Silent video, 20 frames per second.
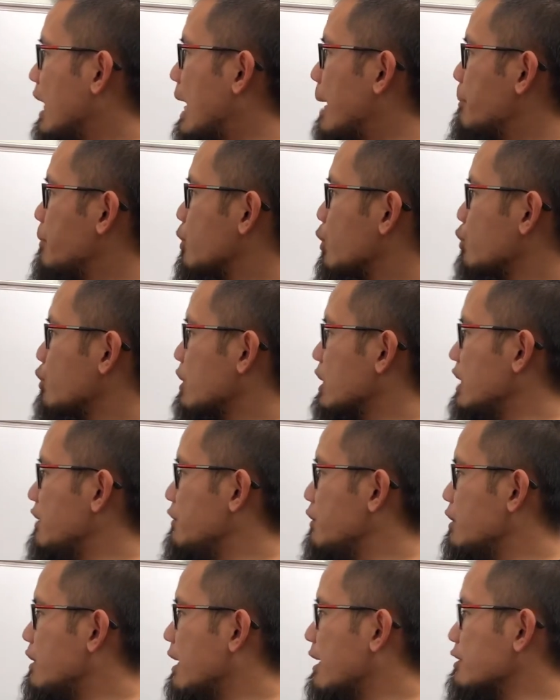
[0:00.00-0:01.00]
I'm going to give
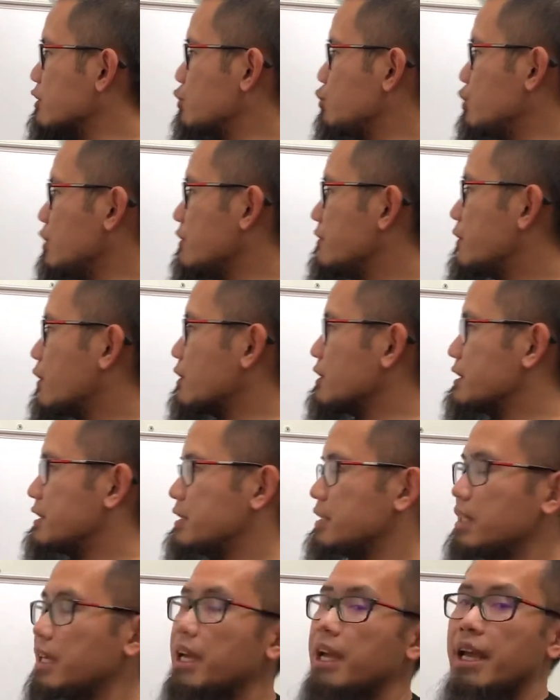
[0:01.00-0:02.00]
you guys three
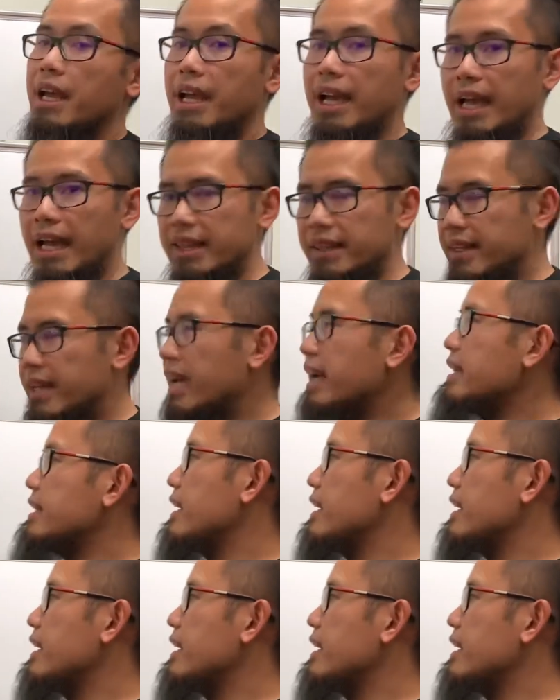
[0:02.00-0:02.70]
first, and then